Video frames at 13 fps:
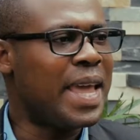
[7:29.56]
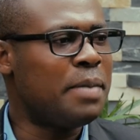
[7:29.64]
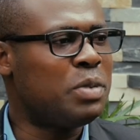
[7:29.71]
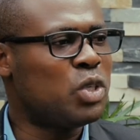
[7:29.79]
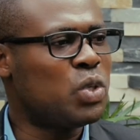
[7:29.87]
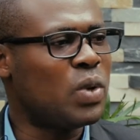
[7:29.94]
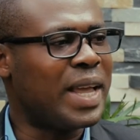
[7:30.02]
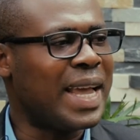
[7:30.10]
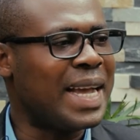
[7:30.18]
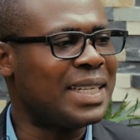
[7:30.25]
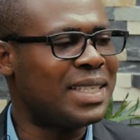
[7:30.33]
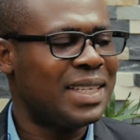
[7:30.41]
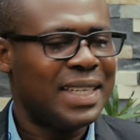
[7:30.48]
able to
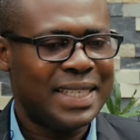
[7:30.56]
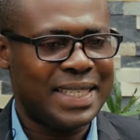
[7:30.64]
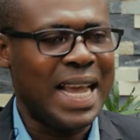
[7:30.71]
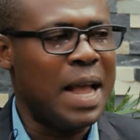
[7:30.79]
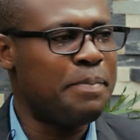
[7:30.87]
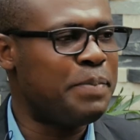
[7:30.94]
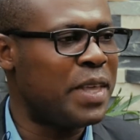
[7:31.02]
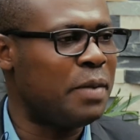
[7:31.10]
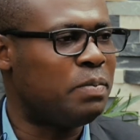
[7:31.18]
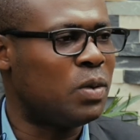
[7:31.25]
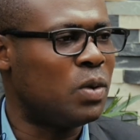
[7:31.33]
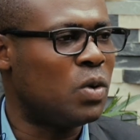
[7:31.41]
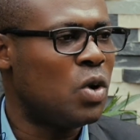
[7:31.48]
get 10
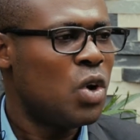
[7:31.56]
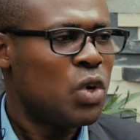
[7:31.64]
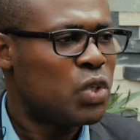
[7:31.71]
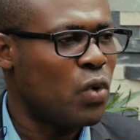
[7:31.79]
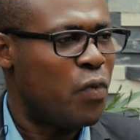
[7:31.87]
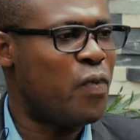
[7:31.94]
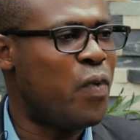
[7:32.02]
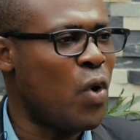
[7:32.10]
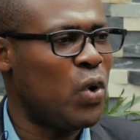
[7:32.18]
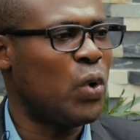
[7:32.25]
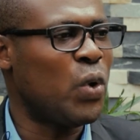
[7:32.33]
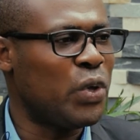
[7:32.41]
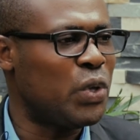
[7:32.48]
people to
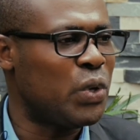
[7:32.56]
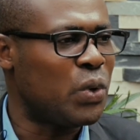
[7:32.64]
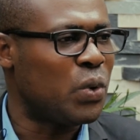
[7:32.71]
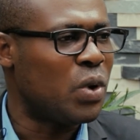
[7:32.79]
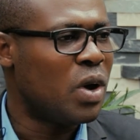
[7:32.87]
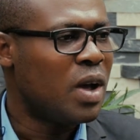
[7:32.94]
follow you,